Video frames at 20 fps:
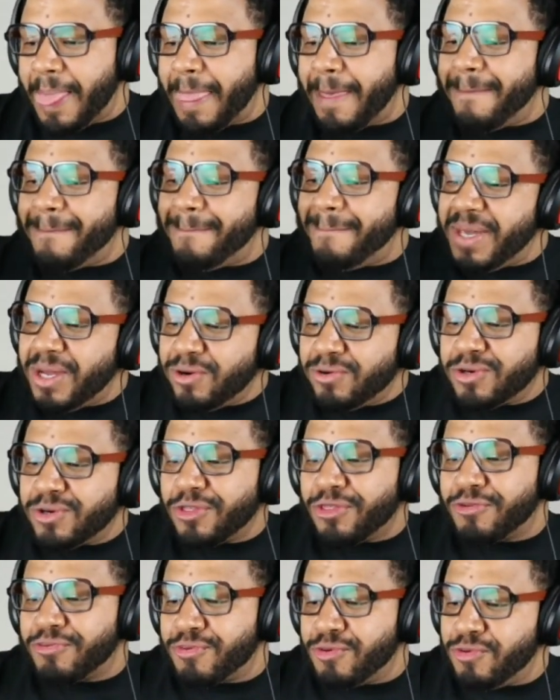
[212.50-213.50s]
built
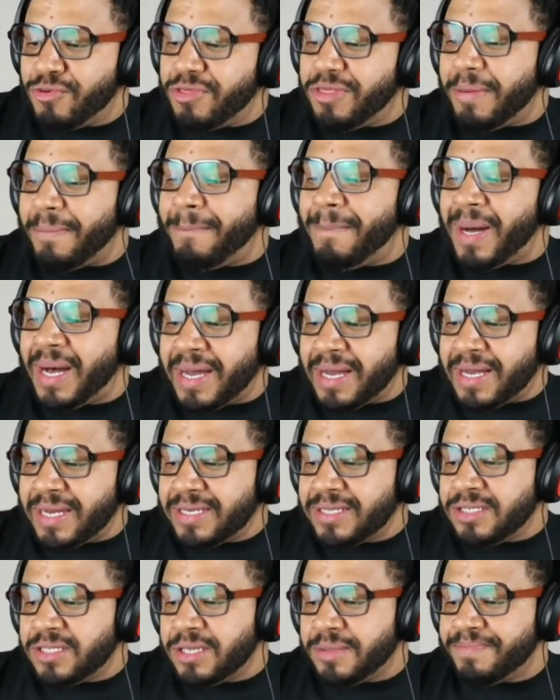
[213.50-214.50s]
through the
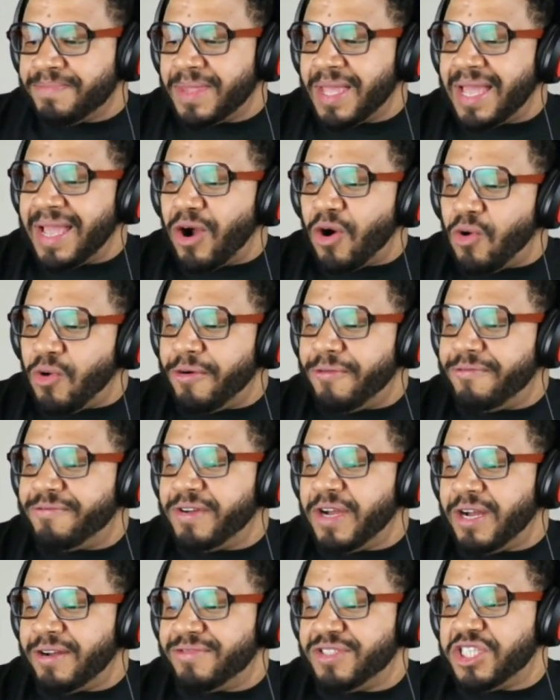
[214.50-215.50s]
bond of,
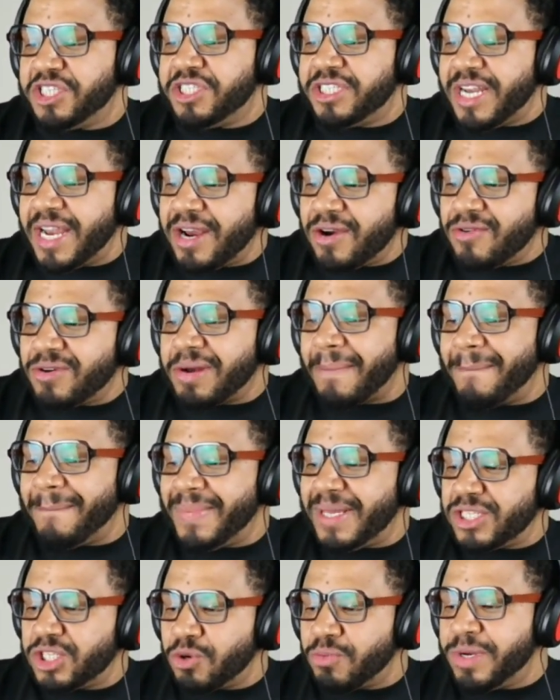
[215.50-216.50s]
of shared
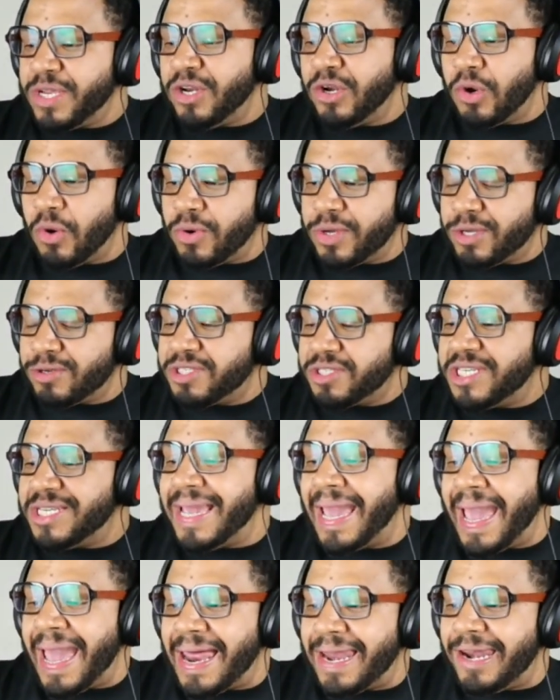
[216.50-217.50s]
misery, loyalty
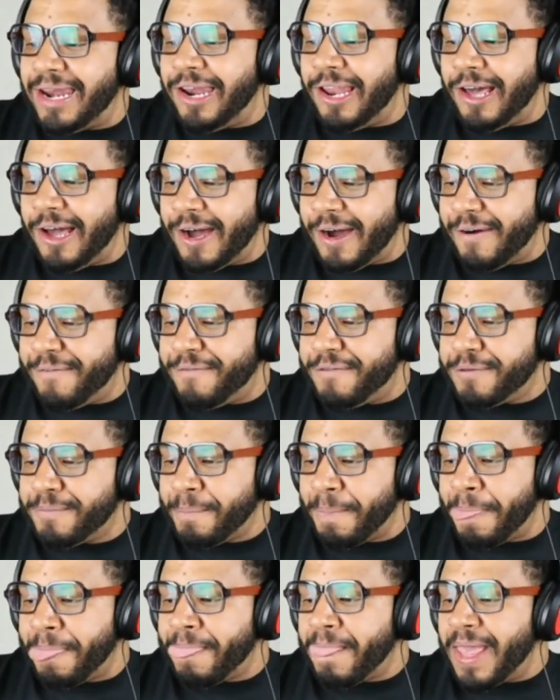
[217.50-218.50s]
and love.
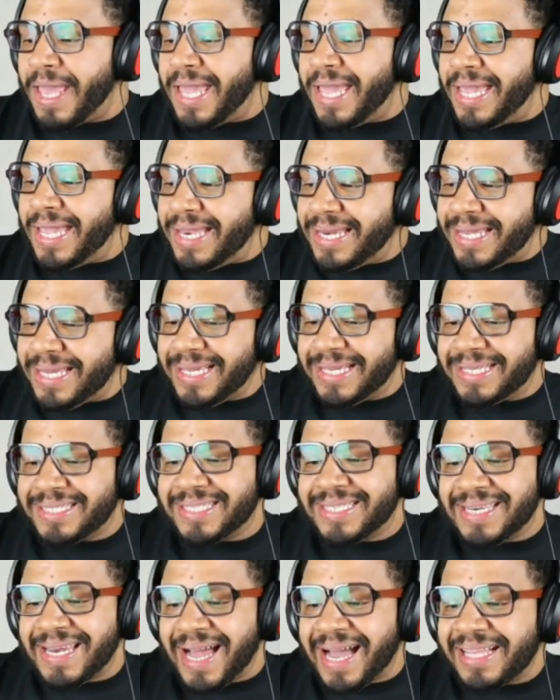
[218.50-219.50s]
It is
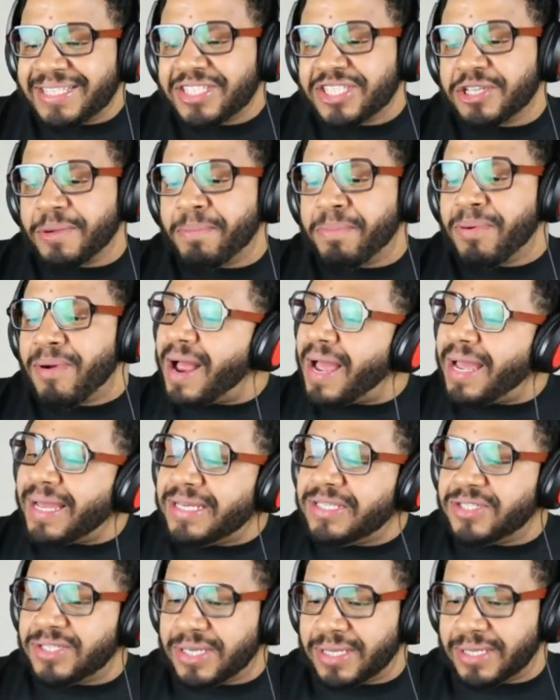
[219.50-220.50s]
not
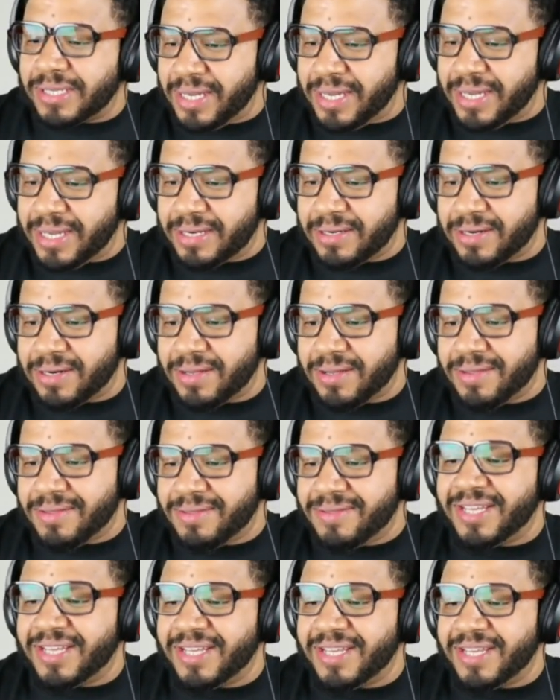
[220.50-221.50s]
surprising then
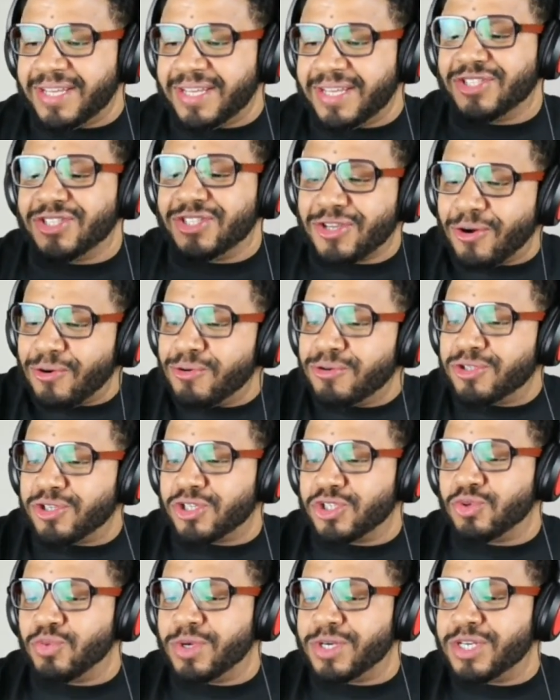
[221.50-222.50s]
that soldiers
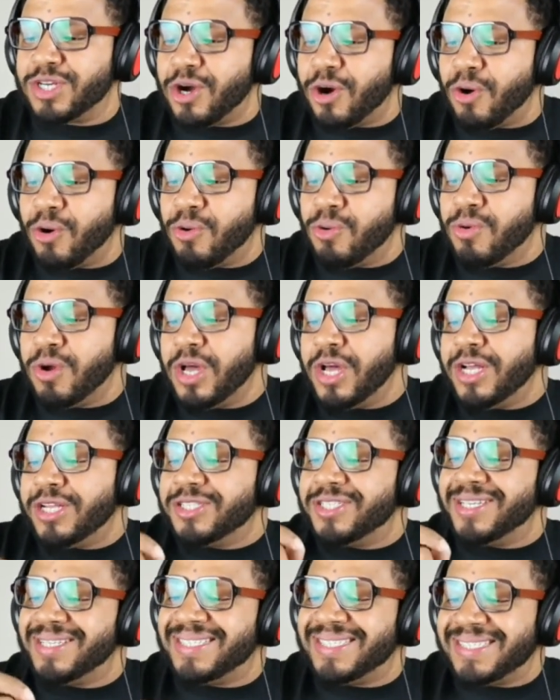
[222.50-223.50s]
would go
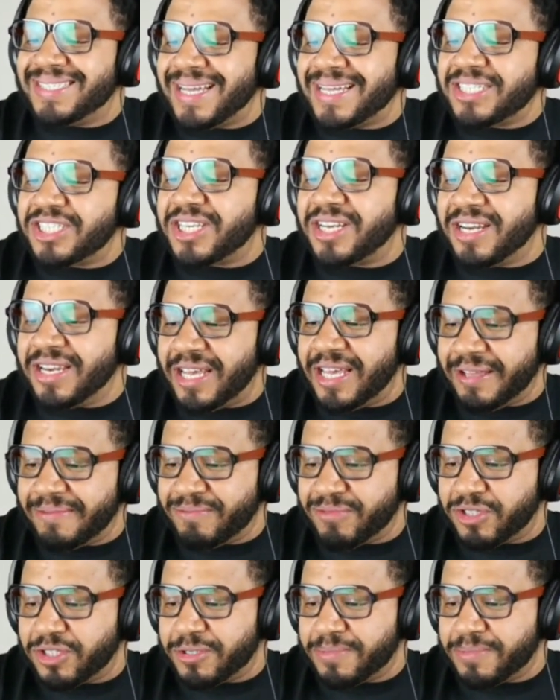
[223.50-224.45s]
to such lengths